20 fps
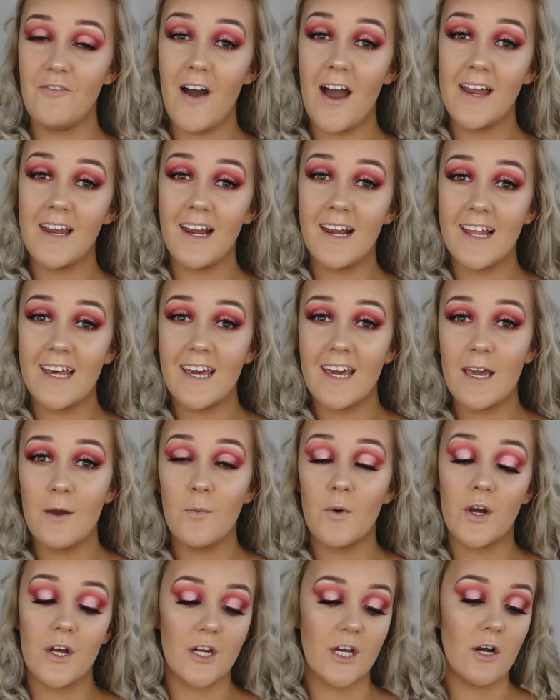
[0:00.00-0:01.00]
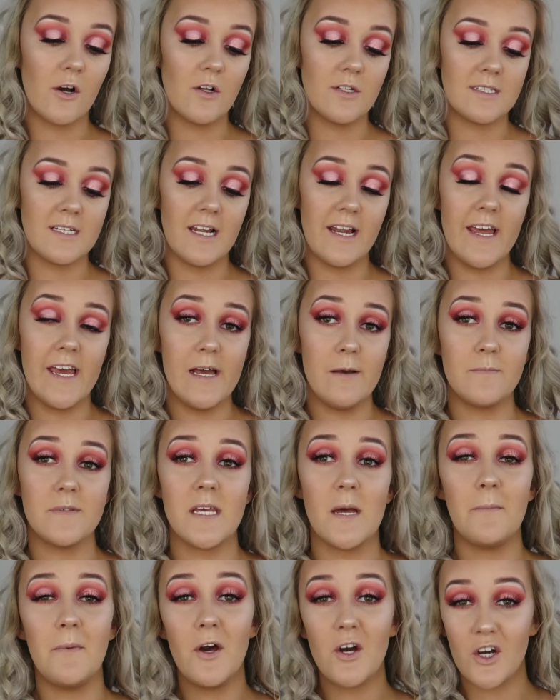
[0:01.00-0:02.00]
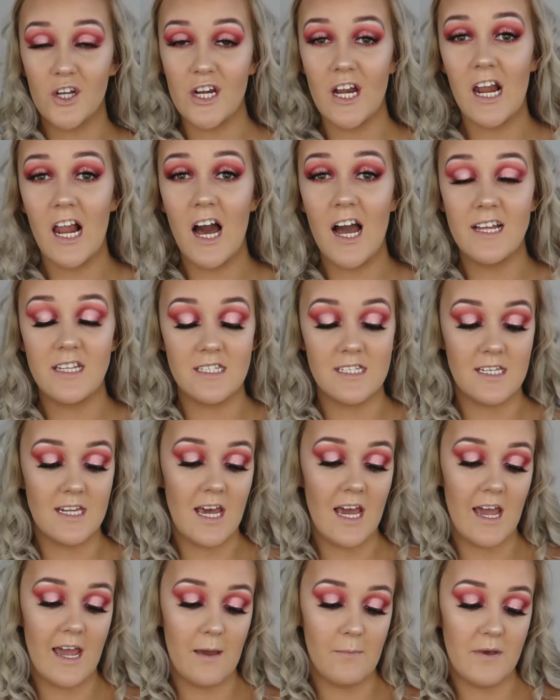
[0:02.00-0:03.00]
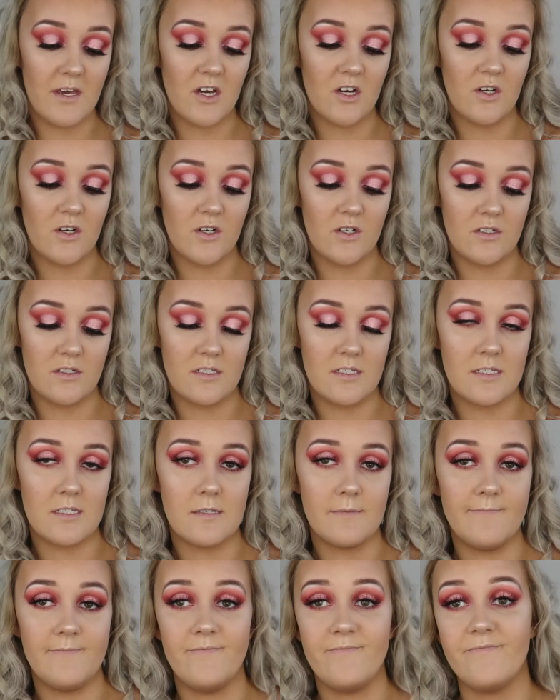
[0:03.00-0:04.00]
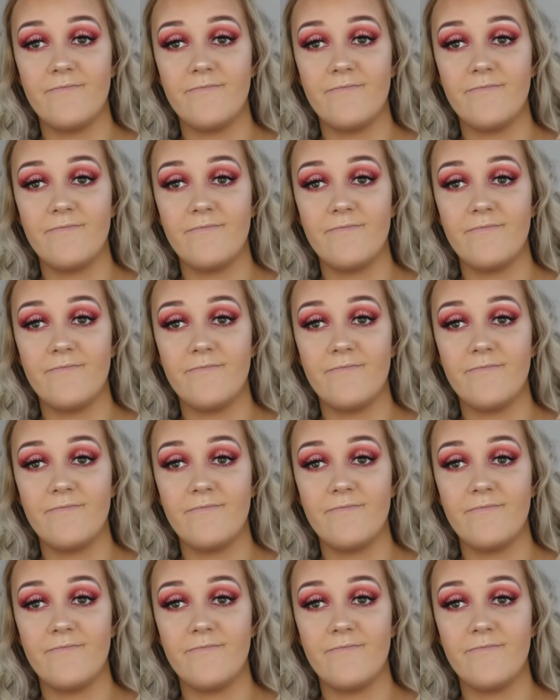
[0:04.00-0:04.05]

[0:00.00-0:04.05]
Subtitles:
finally, we're going to go on to lips. I'm not going to line today because